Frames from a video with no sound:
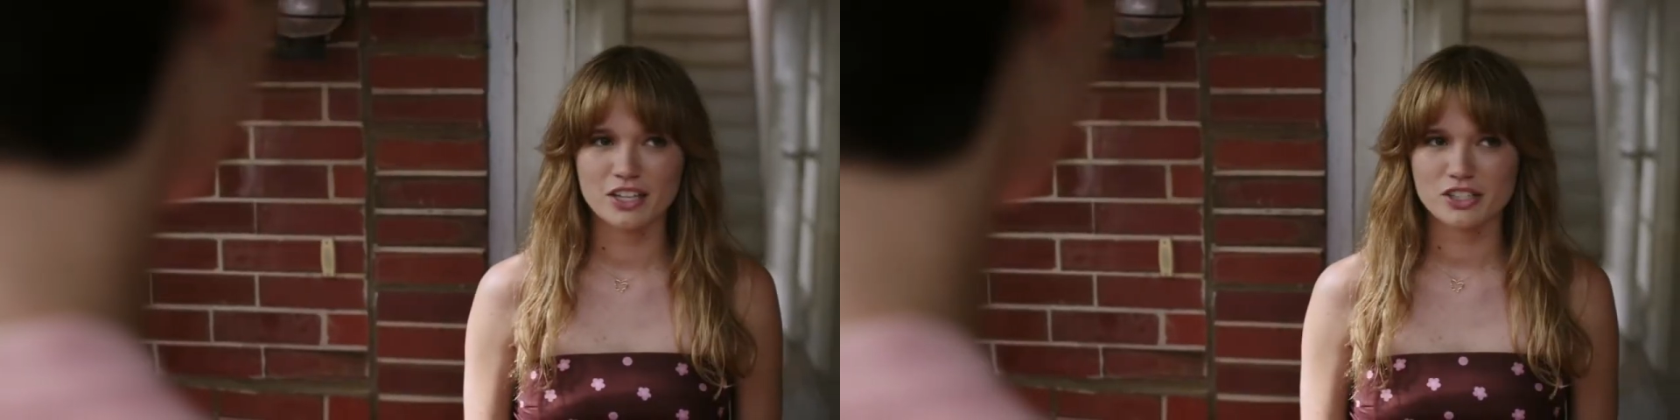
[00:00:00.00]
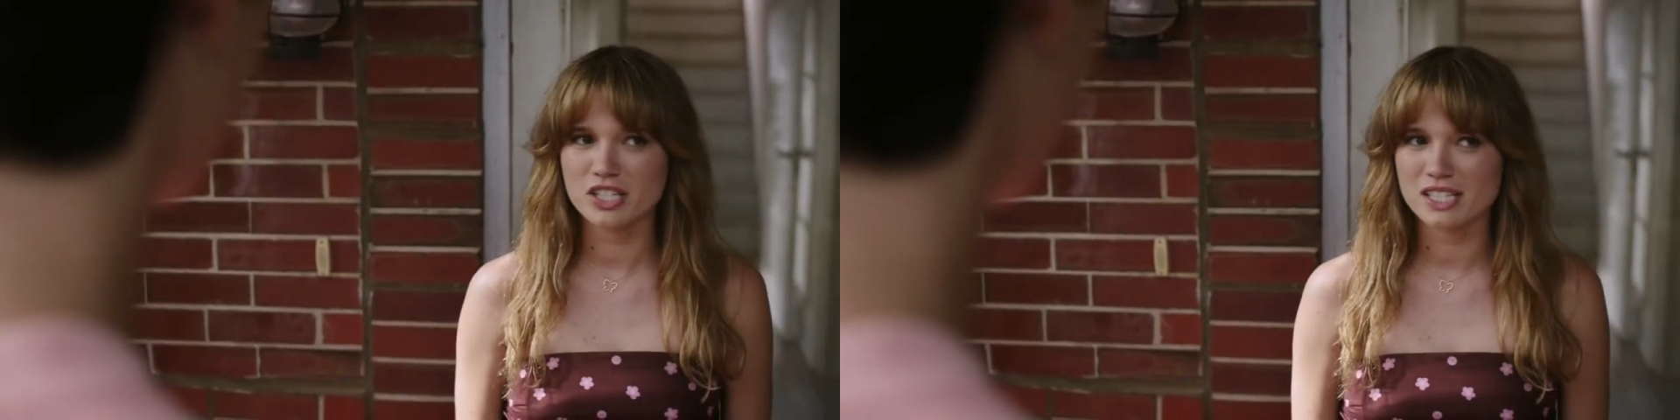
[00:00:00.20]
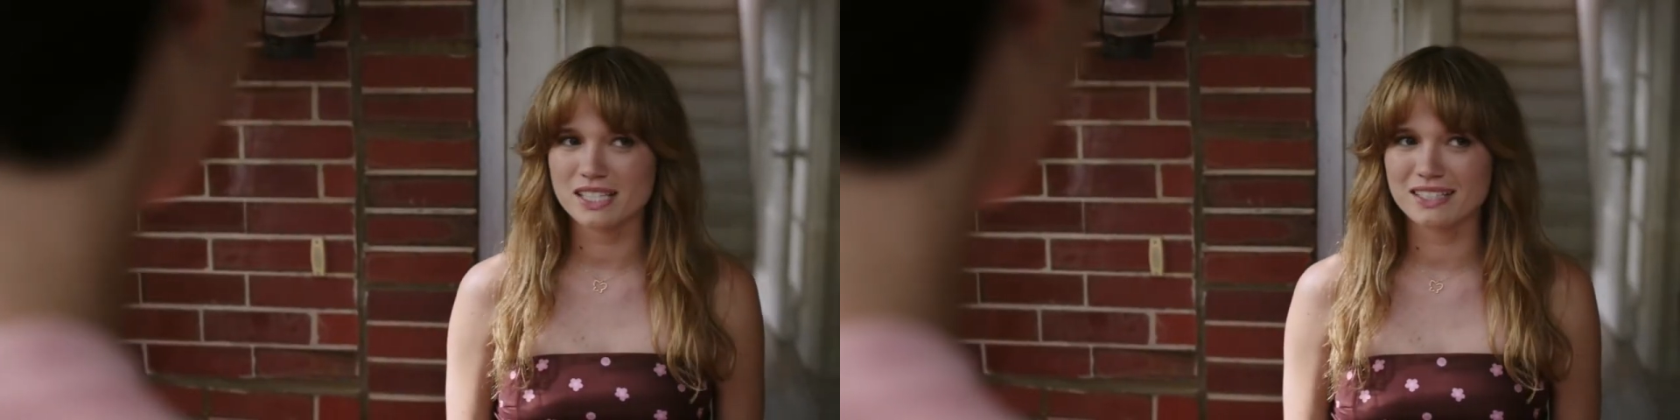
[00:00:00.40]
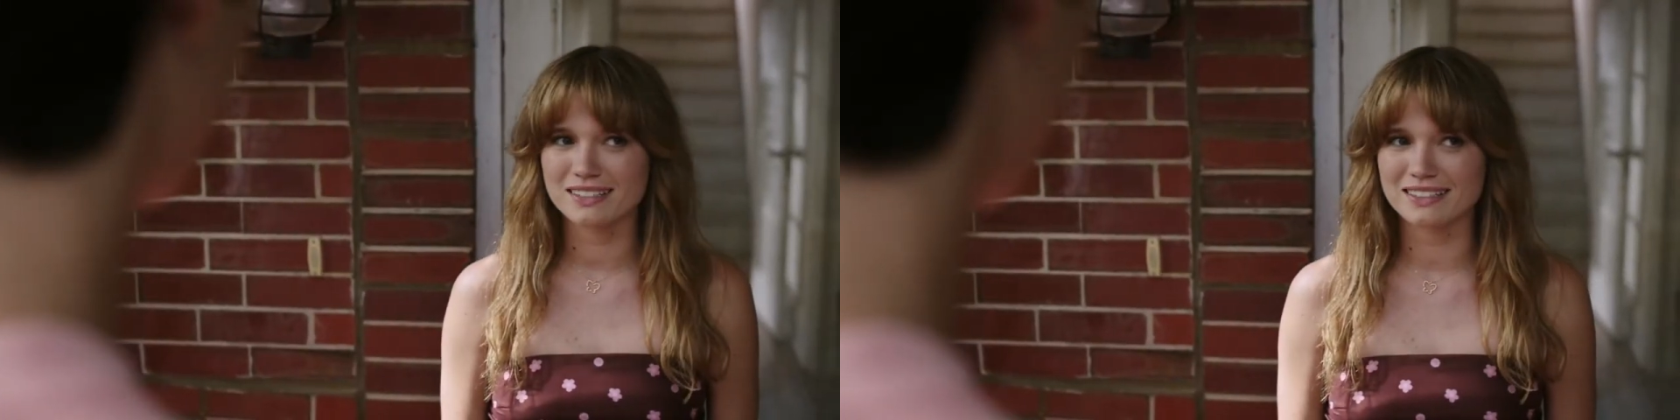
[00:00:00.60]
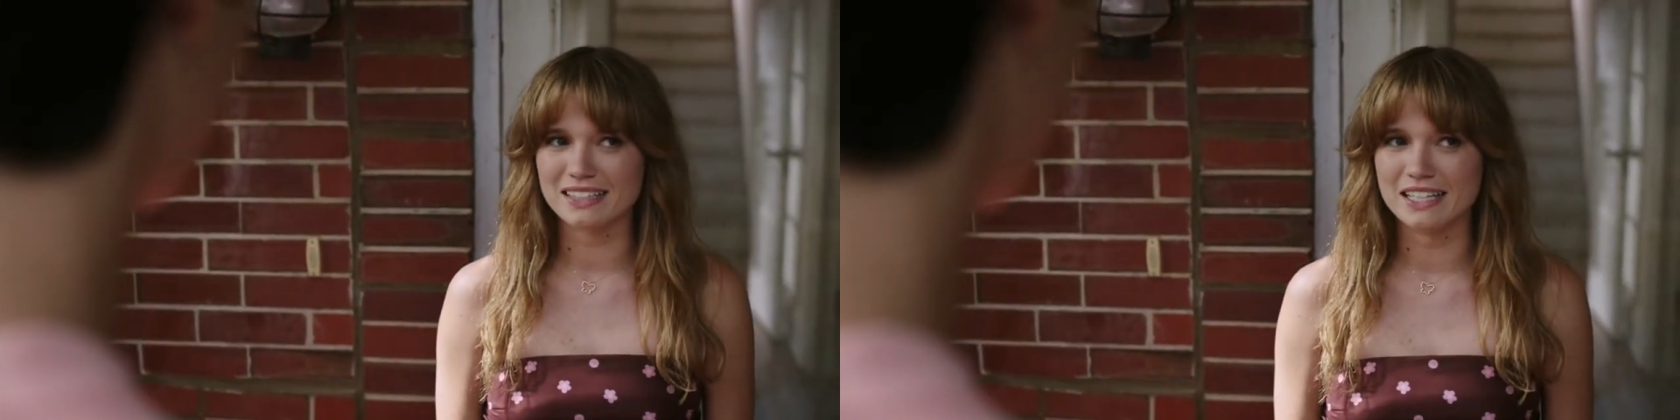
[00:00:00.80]
She's
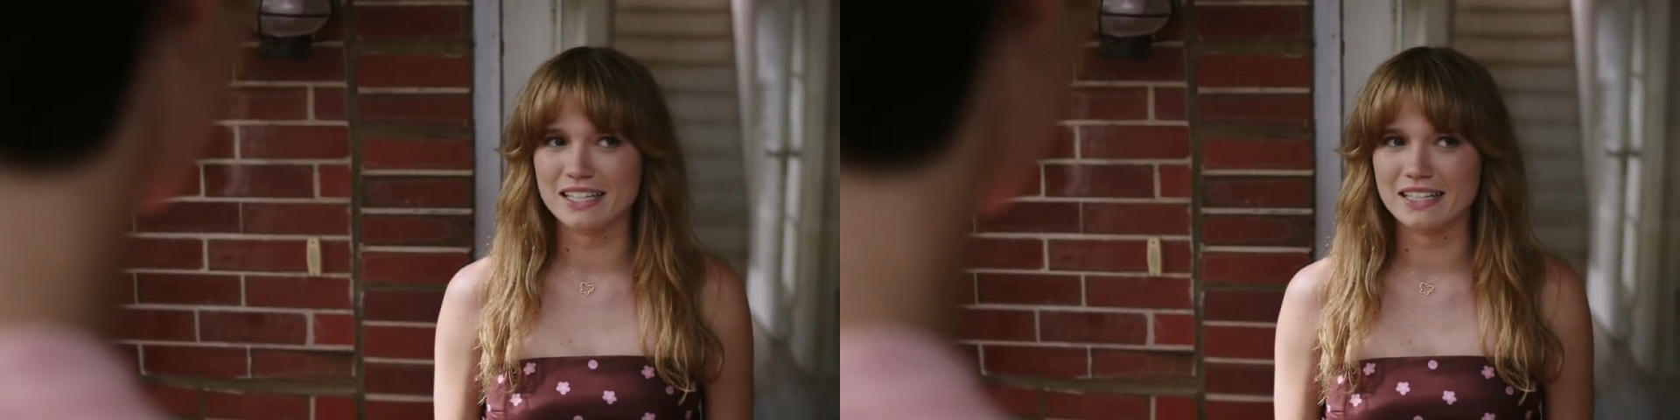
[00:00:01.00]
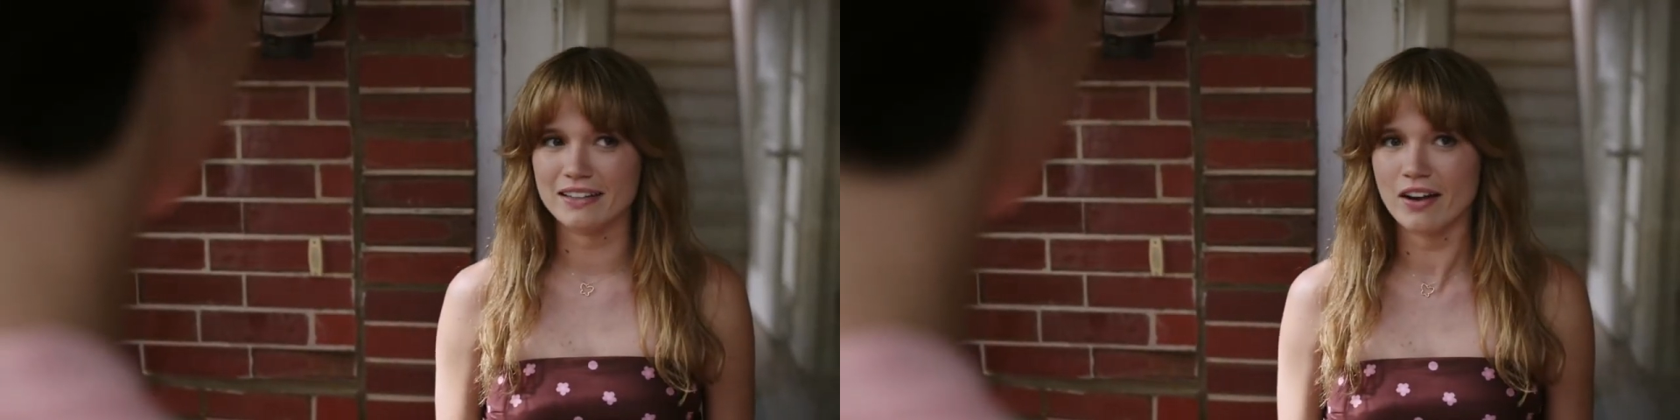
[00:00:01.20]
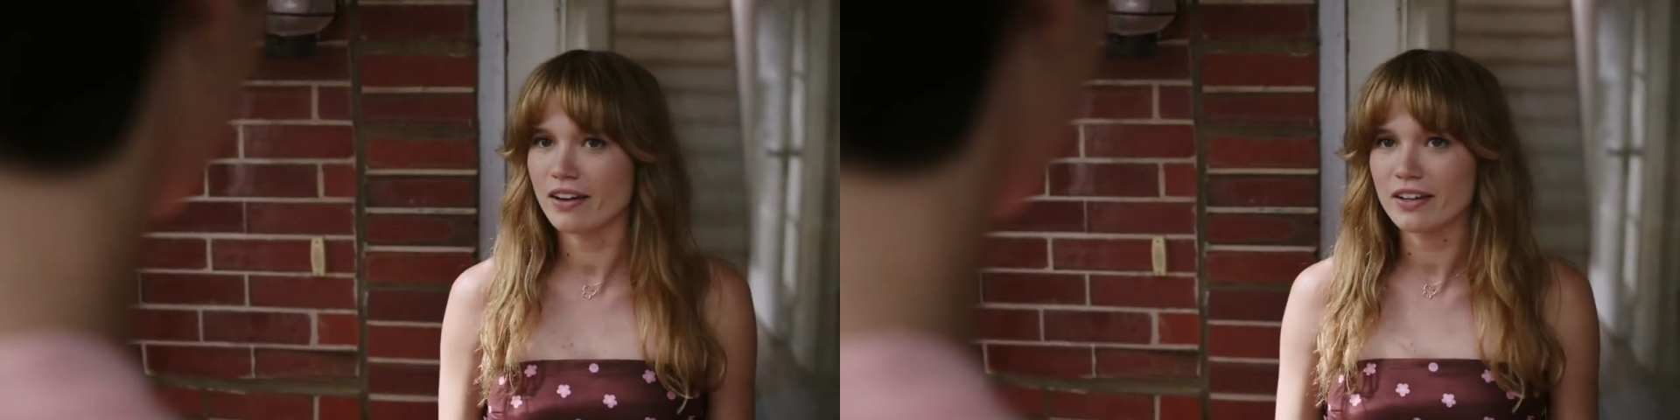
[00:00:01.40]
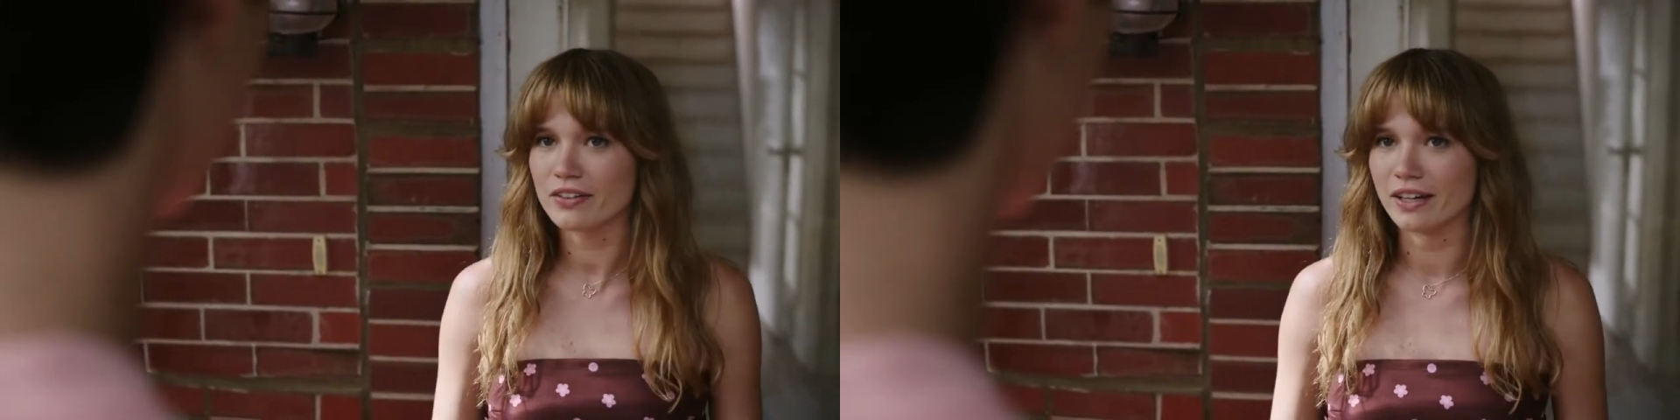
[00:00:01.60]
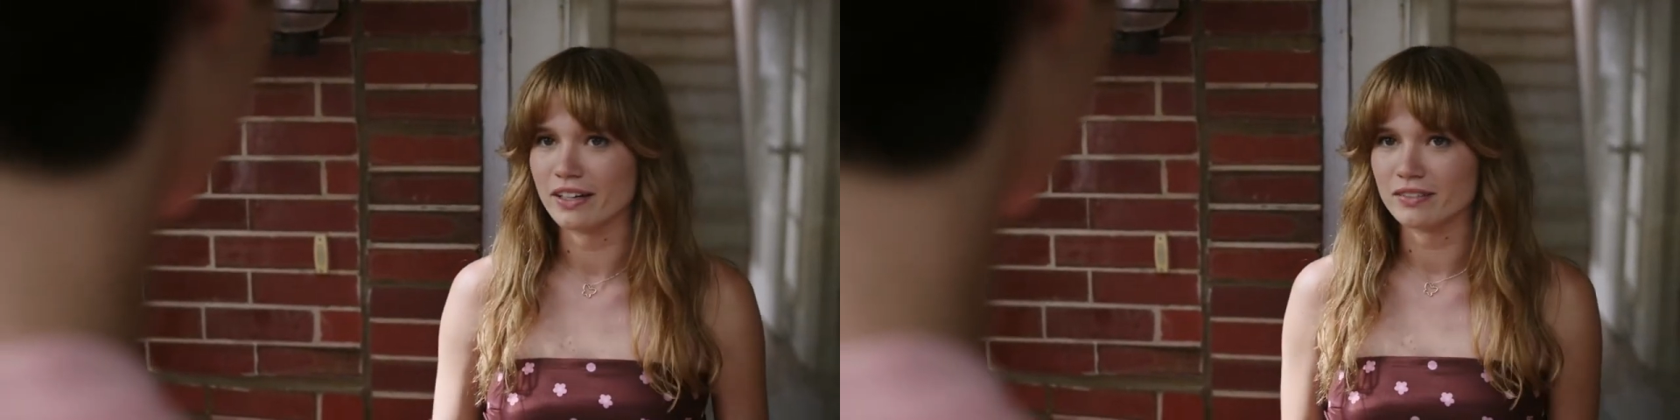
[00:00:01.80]
not here
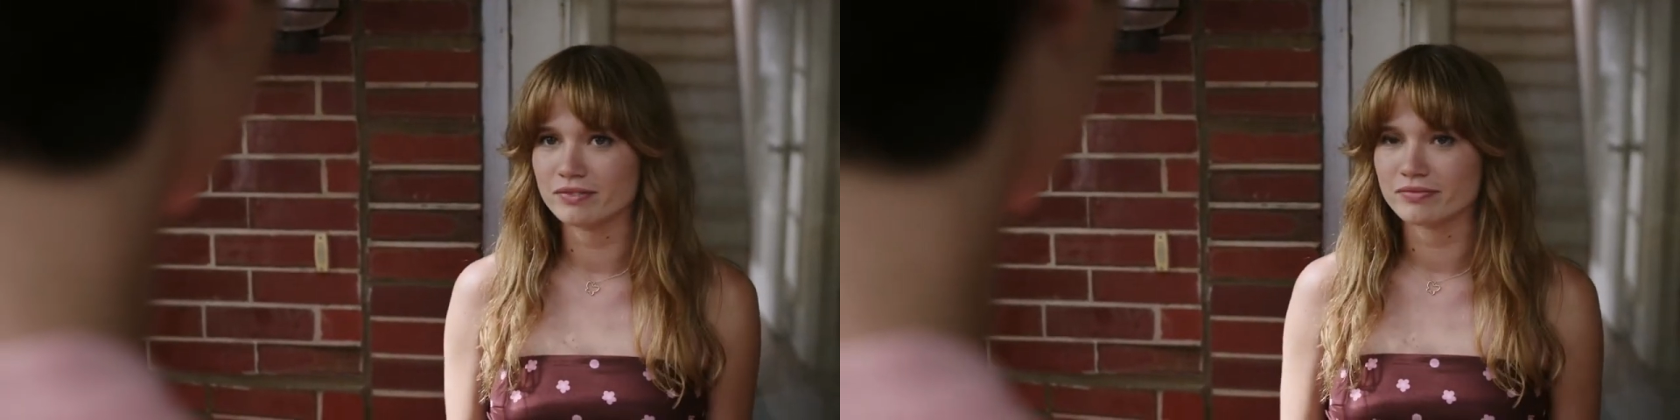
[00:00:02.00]
right now.